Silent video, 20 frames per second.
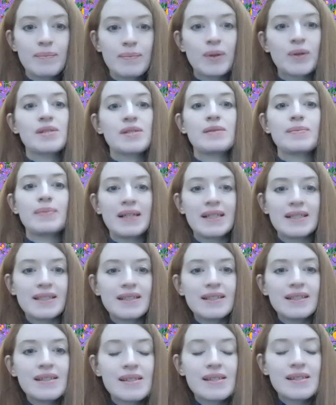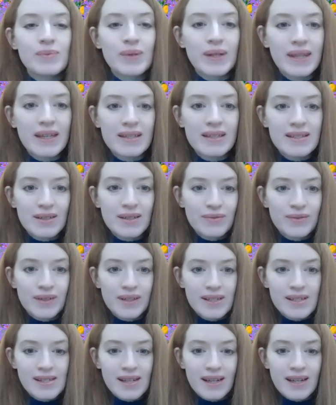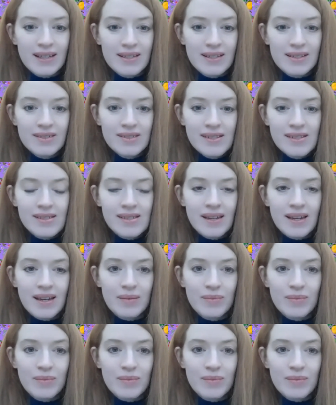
possibilities within different sectors,